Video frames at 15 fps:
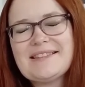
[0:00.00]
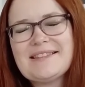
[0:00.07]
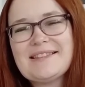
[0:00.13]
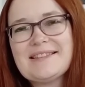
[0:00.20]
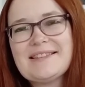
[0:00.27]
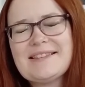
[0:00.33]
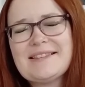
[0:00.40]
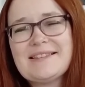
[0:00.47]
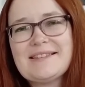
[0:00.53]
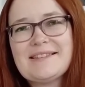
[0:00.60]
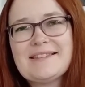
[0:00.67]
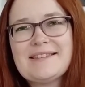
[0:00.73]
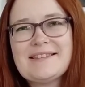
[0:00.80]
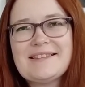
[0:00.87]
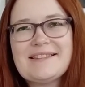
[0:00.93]

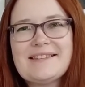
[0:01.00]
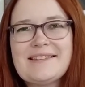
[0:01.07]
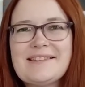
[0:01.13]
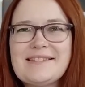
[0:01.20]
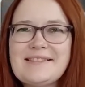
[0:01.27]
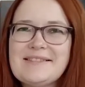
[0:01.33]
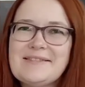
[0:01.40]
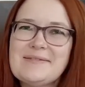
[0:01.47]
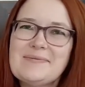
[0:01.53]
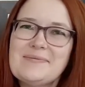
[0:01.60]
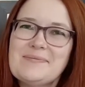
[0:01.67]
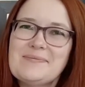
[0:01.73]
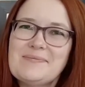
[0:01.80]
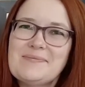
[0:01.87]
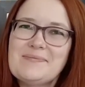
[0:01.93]

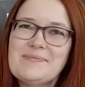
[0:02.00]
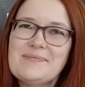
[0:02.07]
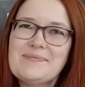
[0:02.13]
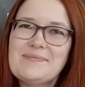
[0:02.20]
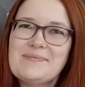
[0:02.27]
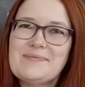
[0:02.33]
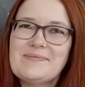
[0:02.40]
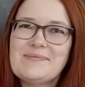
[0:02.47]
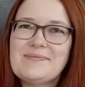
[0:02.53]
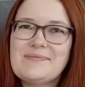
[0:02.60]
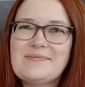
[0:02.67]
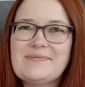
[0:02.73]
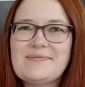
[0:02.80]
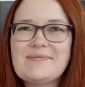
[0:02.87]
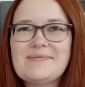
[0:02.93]

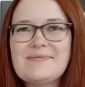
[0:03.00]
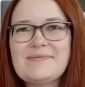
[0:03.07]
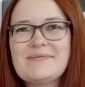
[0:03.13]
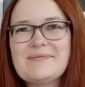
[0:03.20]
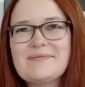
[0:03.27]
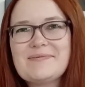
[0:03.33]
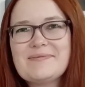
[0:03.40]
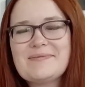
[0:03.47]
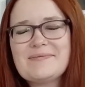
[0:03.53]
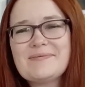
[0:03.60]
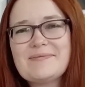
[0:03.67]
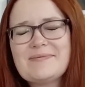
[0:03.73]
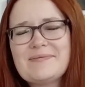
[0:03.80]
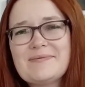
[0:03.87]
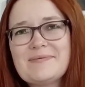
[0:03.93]

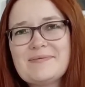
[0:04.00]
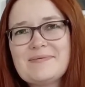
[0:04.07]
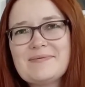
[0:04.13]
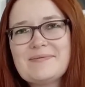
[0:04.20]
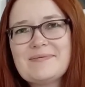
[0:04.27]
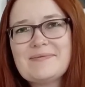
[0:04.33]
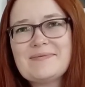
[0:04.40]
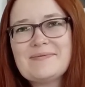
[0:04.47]
No words are spoken by the person on screen.